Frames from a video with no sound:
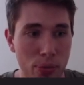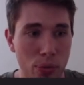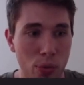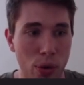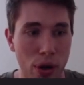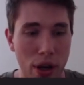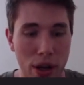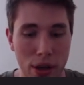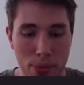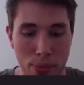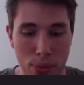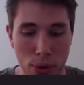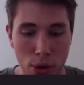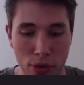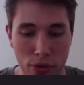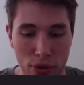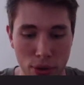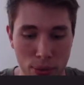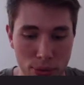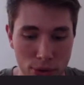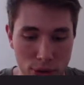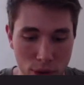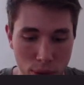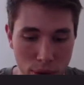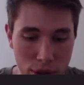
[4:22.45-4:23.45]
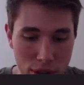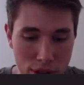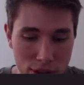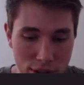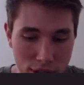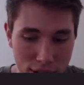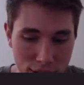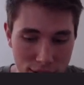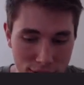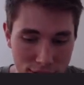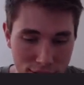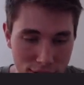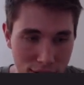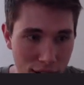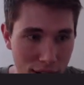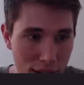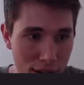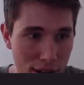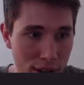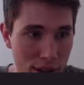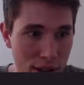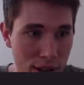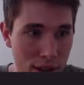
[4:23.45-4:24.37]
we're going to move them. So we're just going to say,